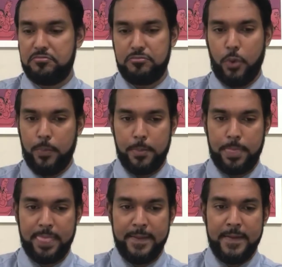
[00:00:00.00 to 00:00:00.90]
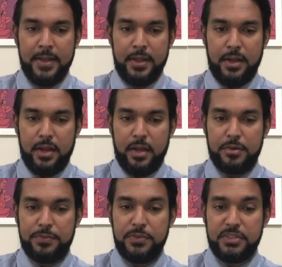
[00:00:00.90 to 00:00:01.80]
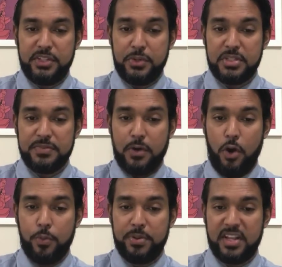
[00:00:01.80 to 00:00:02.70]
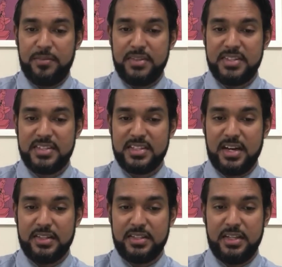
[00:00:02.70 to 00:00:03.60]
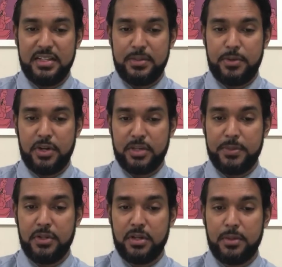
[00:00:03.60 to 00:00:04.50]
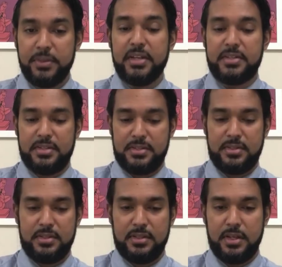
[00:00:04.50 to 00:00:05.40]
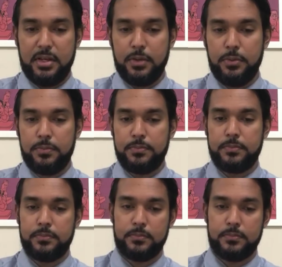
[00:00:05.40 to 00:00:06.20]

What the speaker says: No. It refers to units of output that have been started into production but not come. Yes, there you go.